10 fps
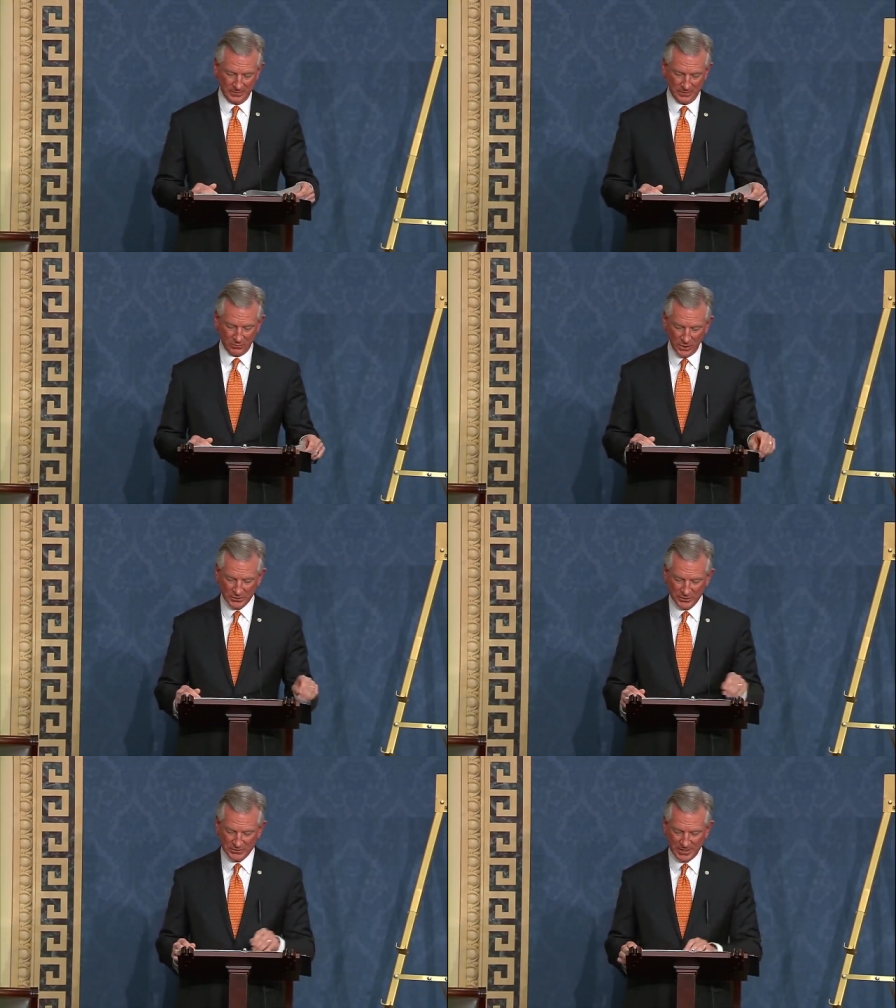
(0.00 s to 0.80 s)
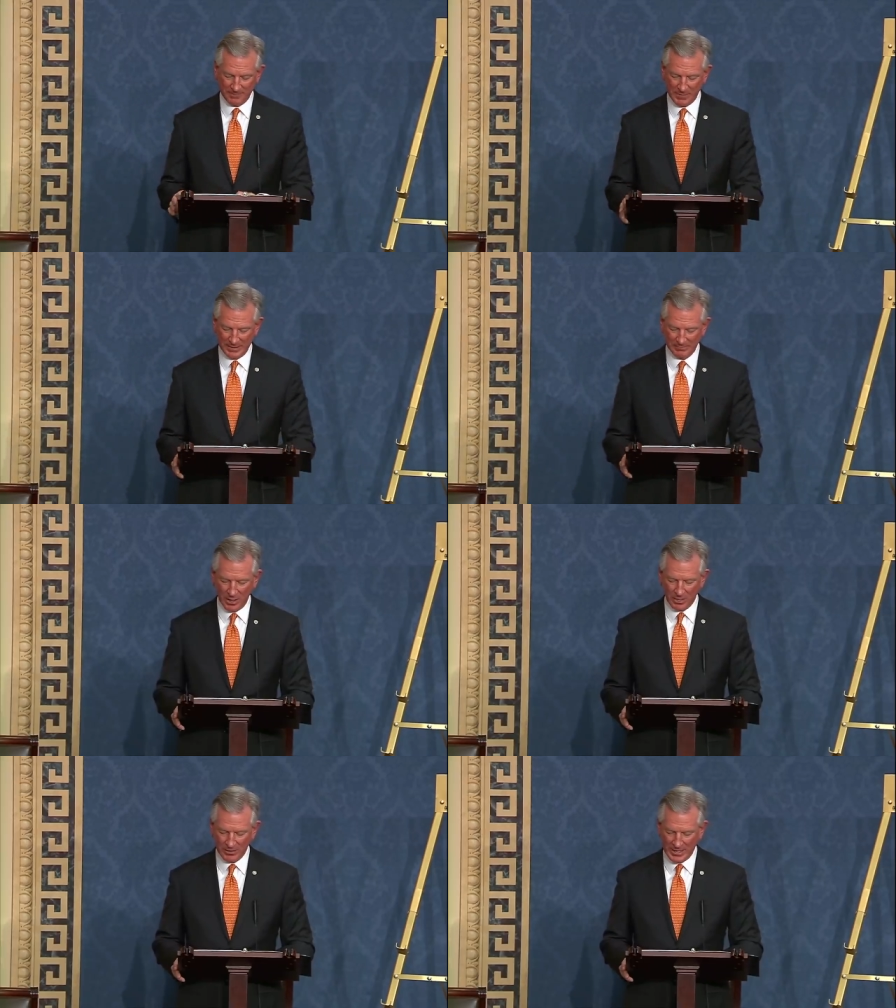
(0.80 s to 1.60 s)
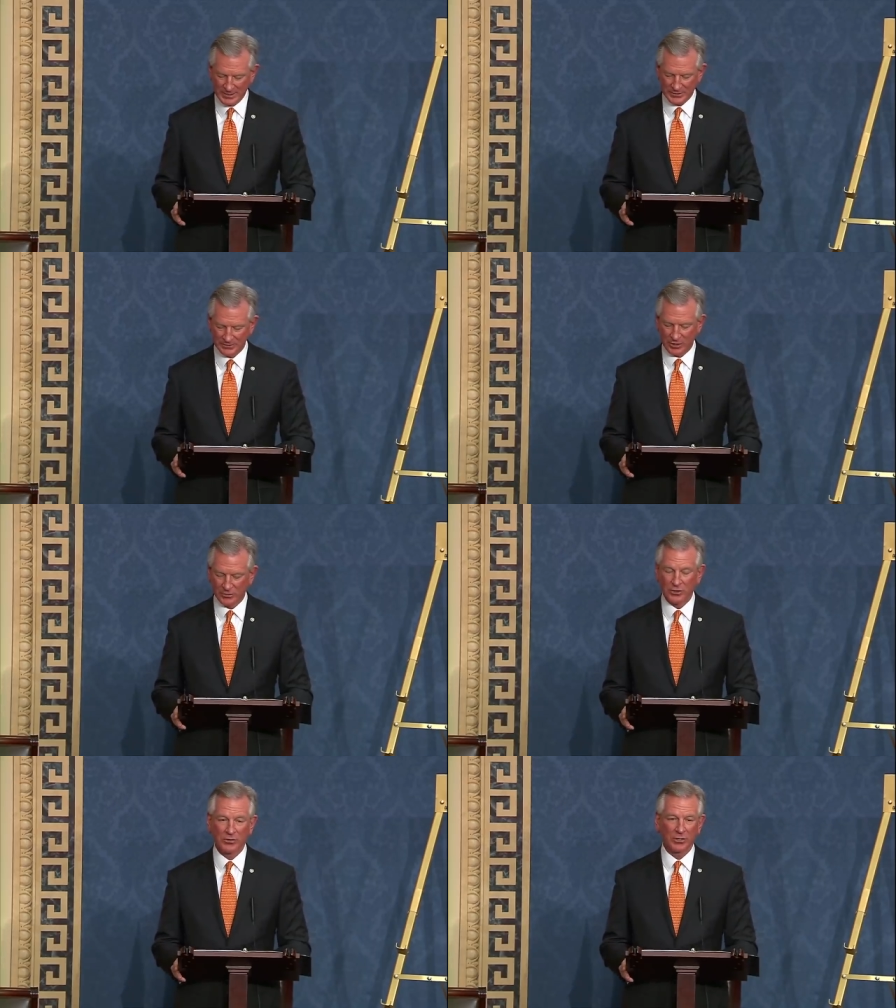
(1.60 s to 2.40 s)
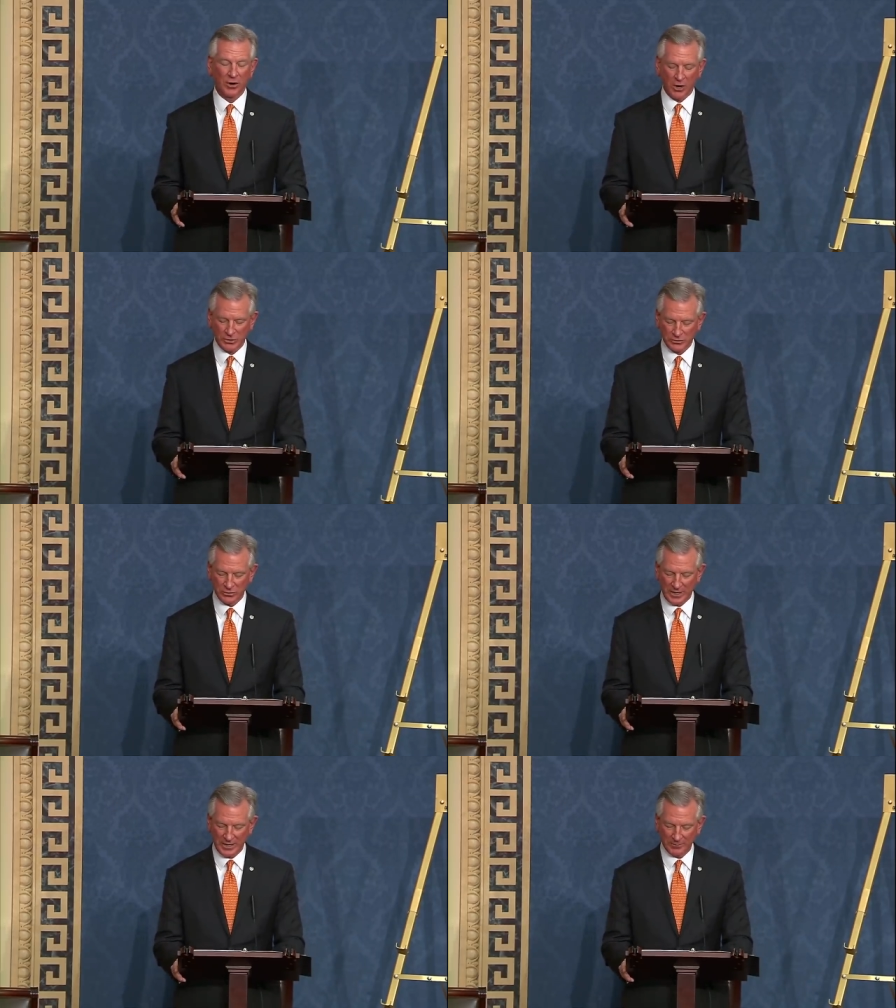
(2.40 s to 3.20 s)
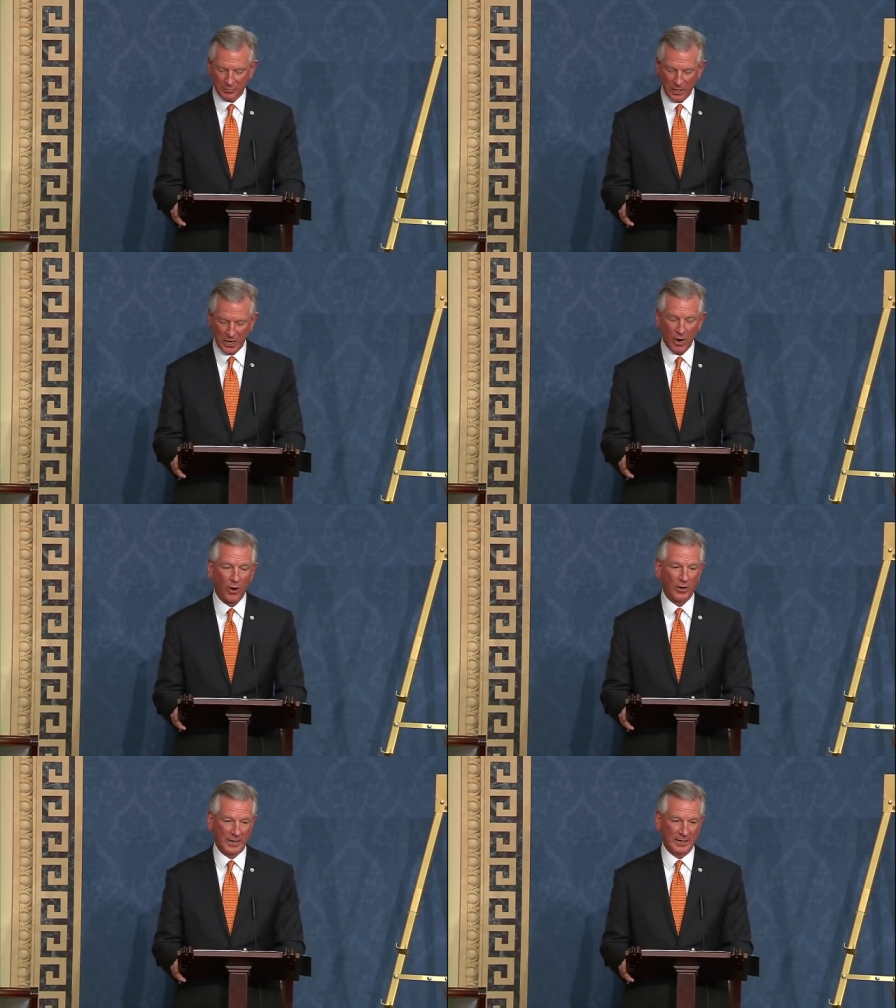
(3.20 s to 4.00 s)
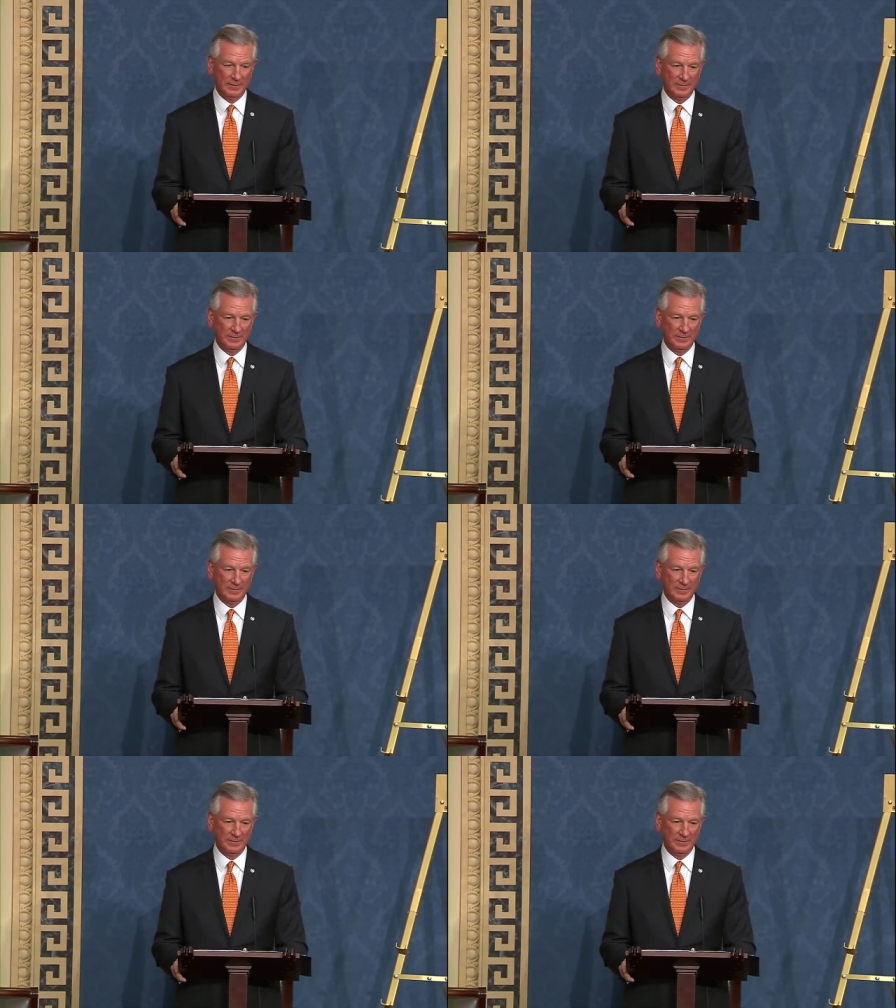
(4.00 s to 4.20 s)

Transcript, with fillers: The Russians have made modernizing their nuclear arsenal a priority.